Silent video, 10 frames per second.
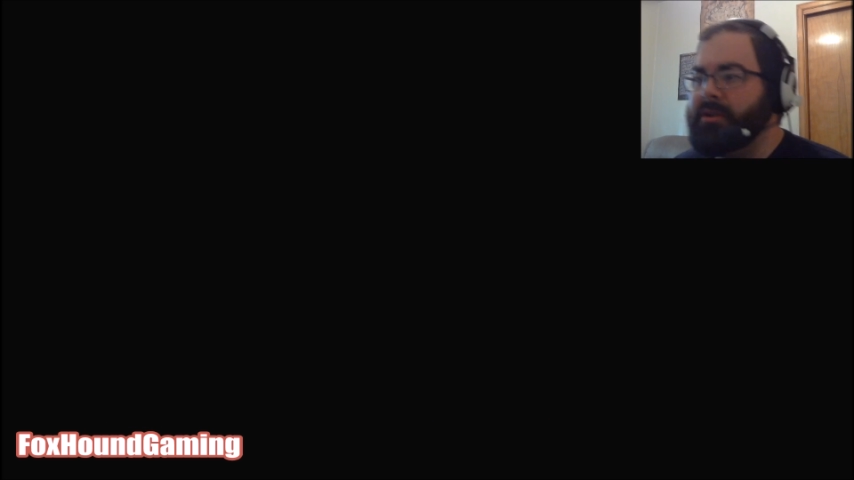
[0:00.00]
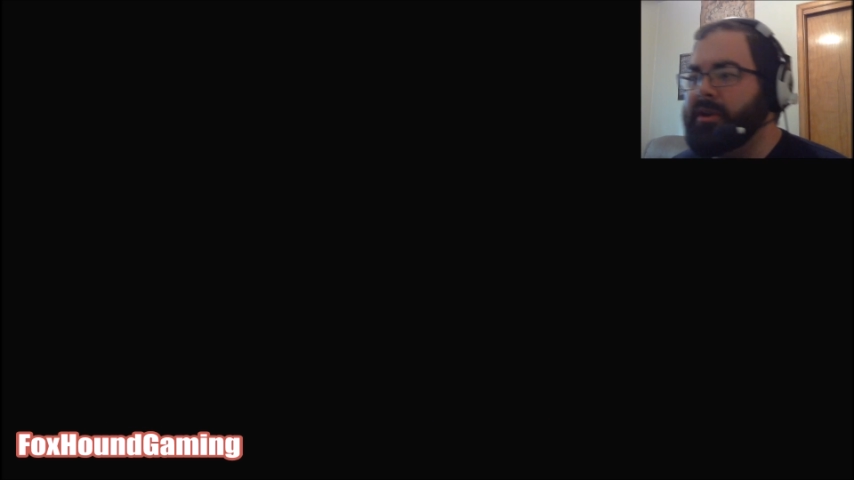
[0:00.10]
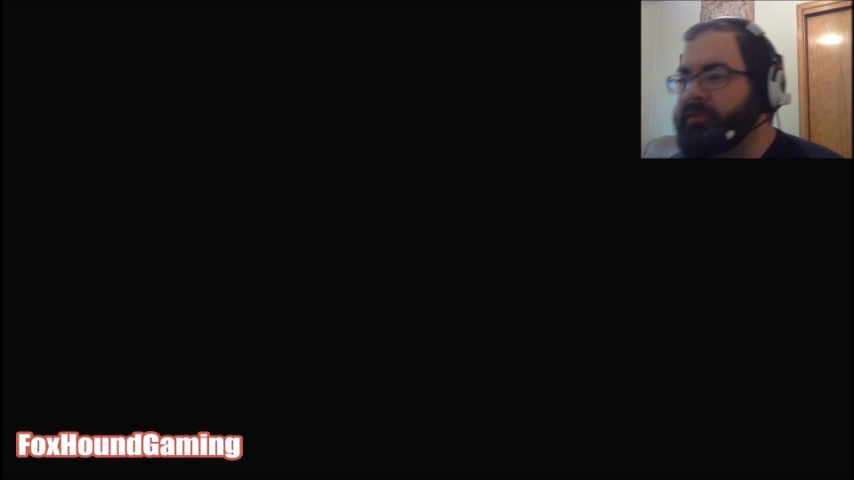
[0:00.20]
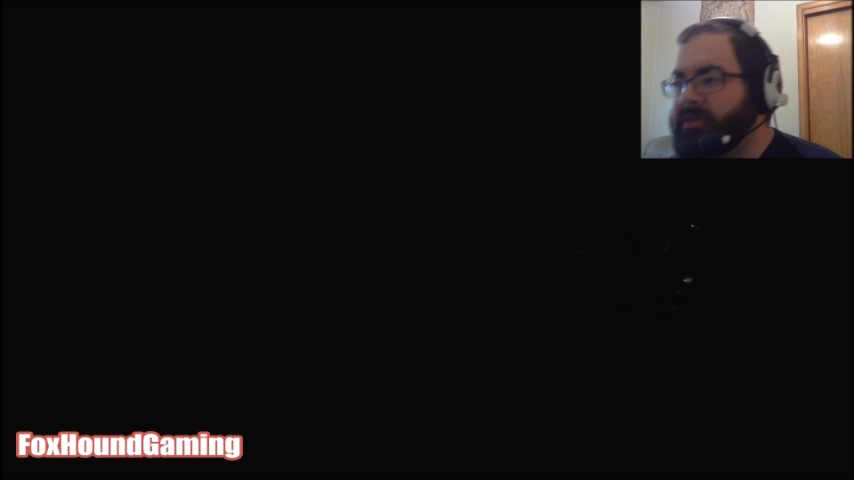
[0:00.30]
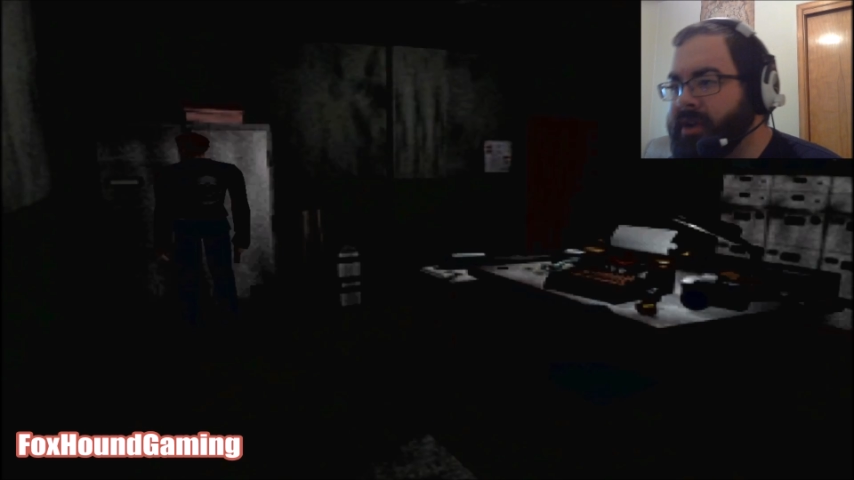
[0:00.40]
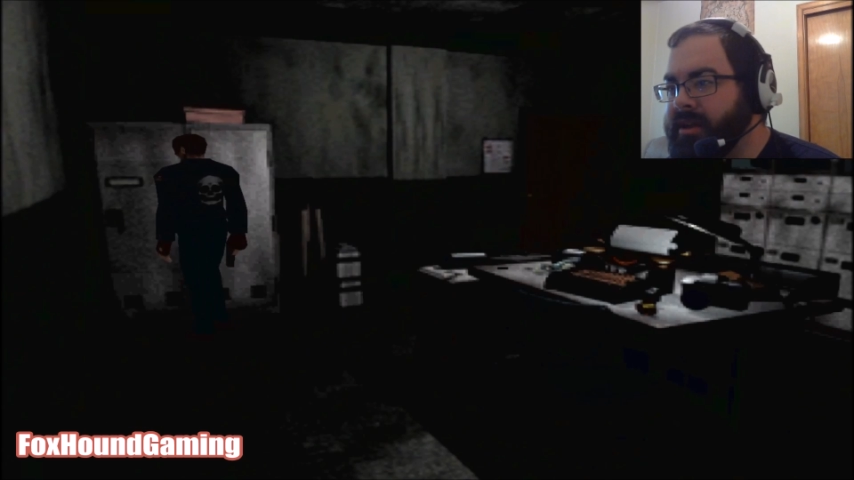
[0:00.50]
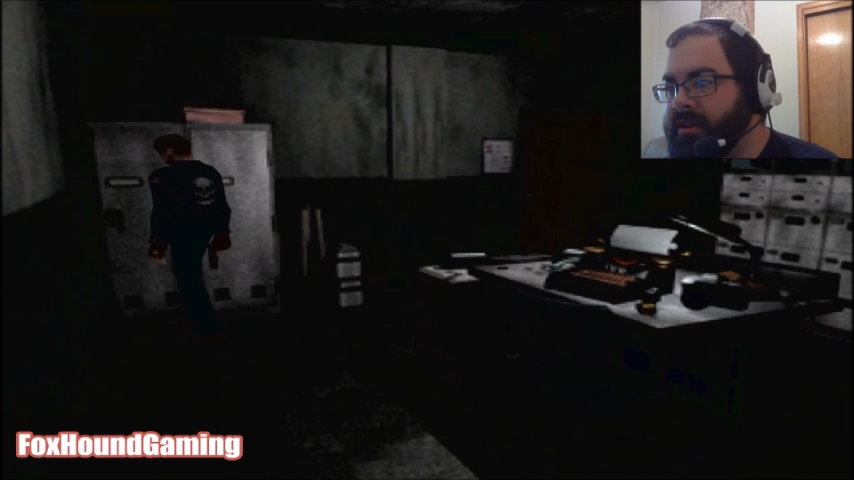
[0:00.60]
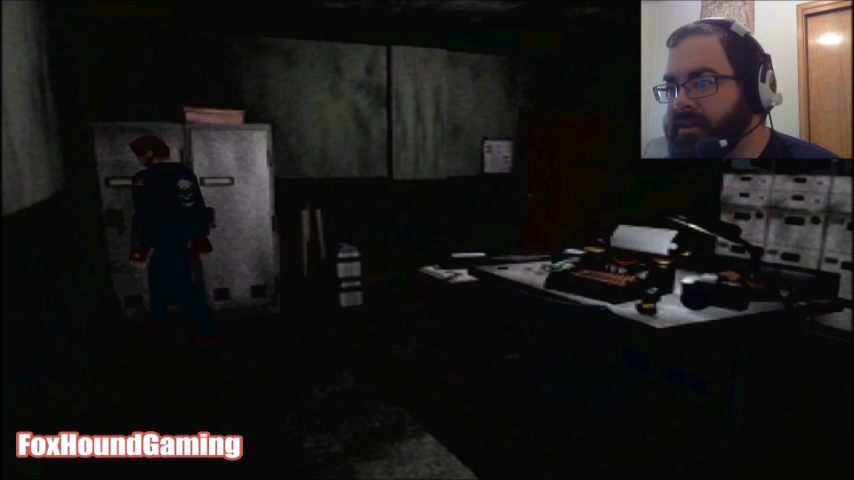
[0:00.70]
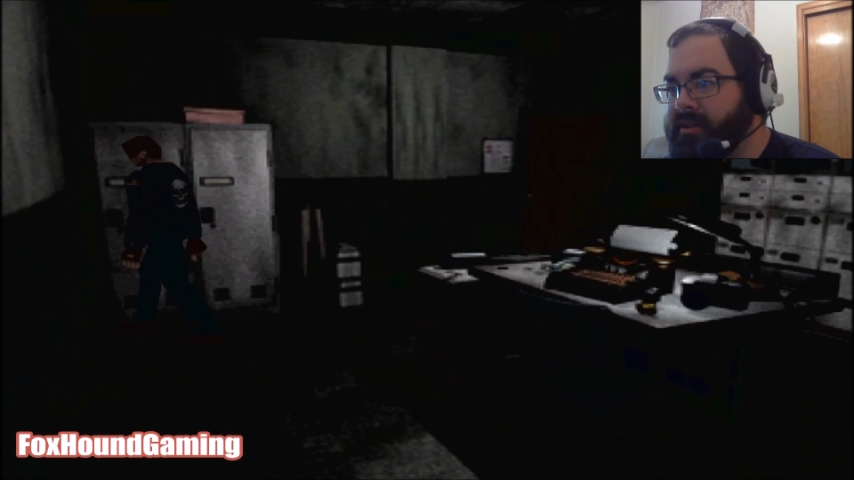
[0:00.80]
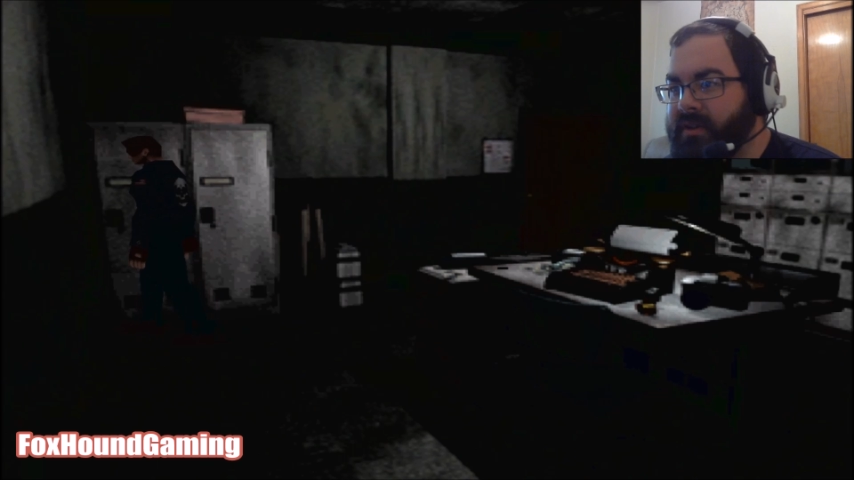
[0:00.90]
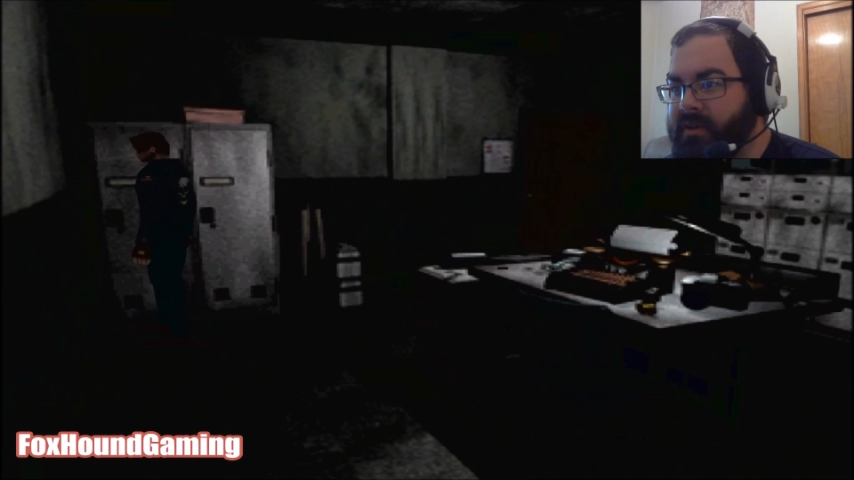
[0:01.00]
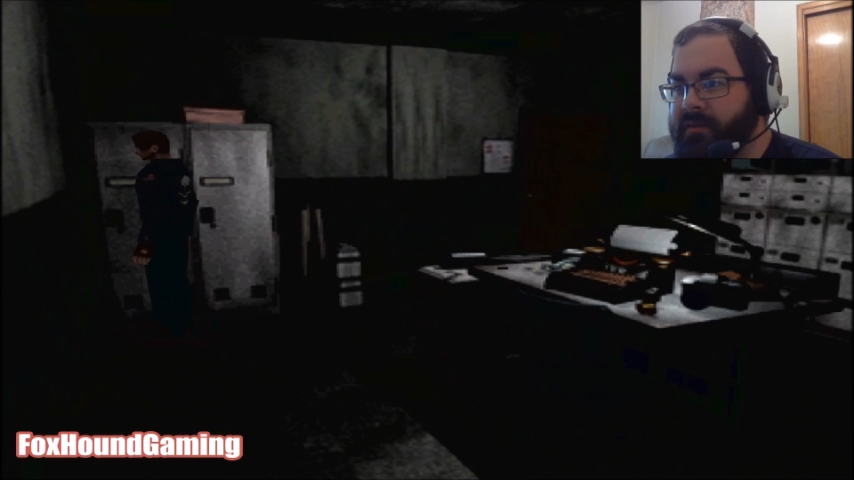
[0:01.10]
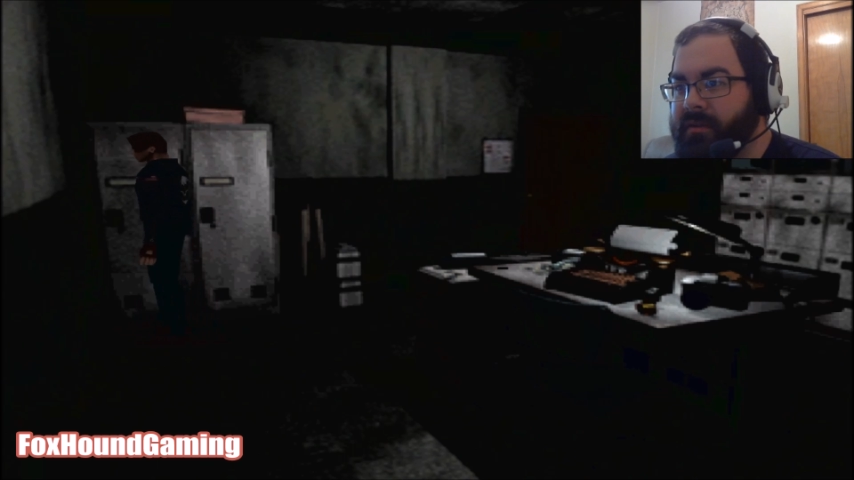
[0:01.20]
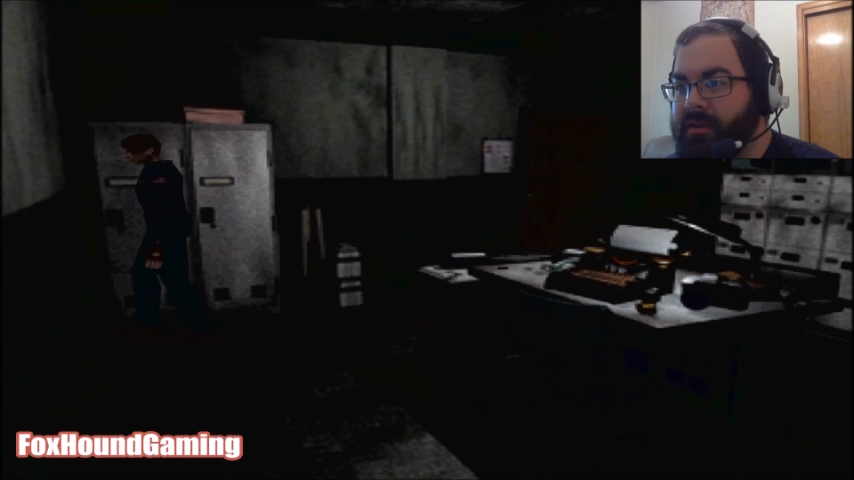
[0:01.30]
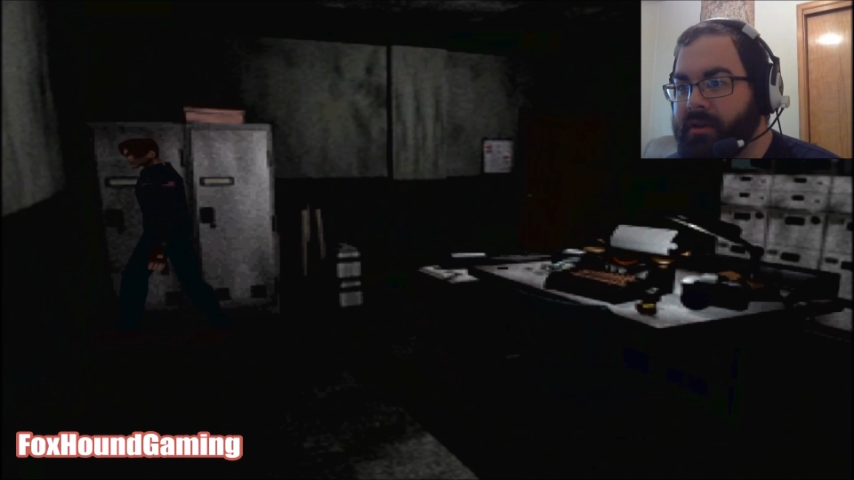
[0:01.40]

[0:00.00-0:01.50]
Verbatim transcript: Don't even try to kid yourself.